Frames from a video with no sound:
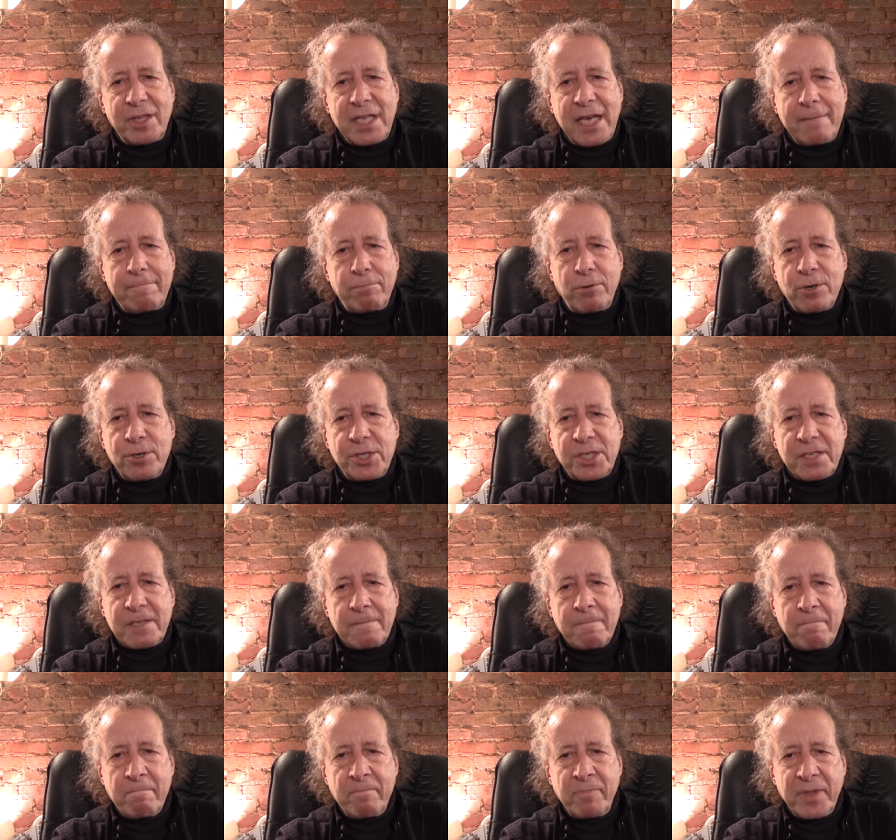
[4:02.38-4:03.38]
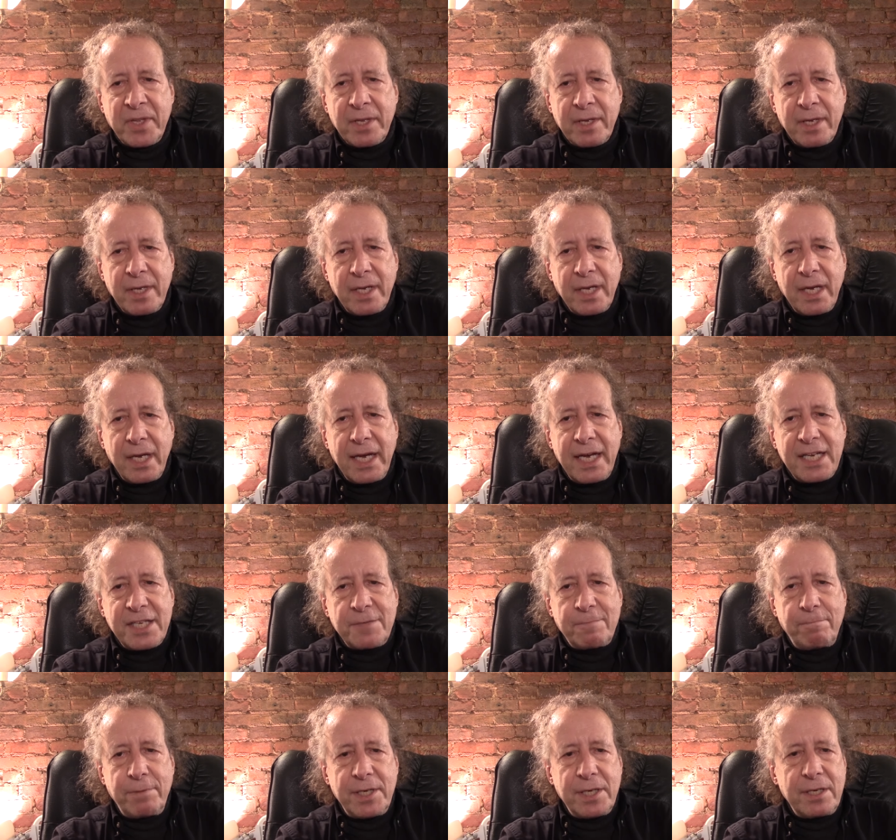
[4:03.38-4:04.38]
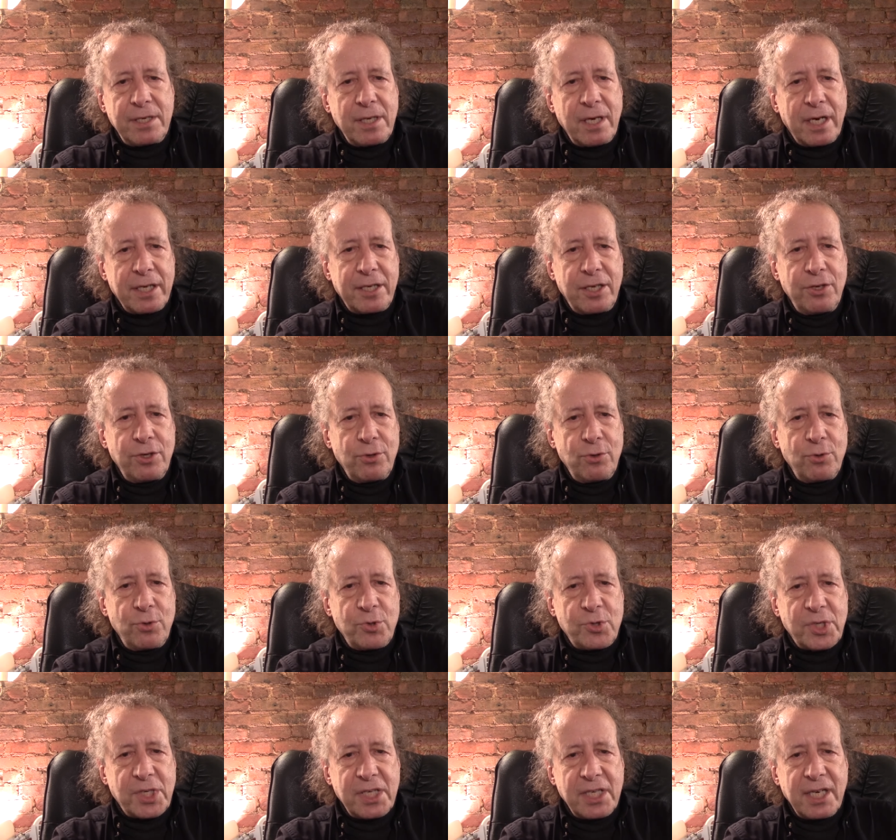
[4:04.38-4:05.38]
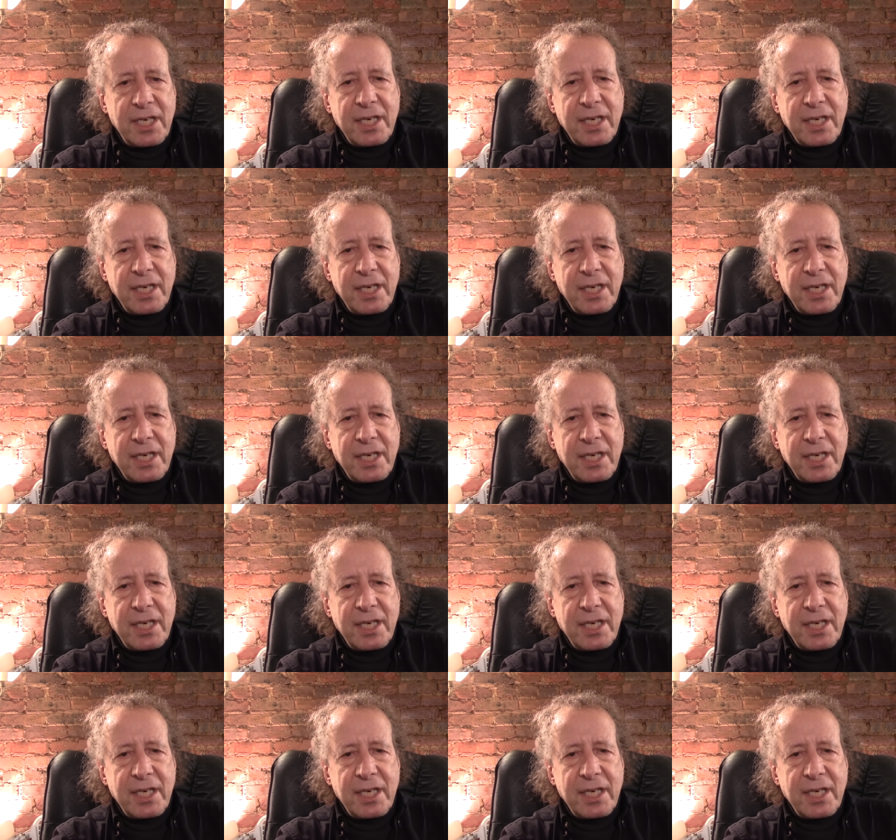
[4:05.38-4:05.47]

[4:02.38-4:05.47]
that person has been accused,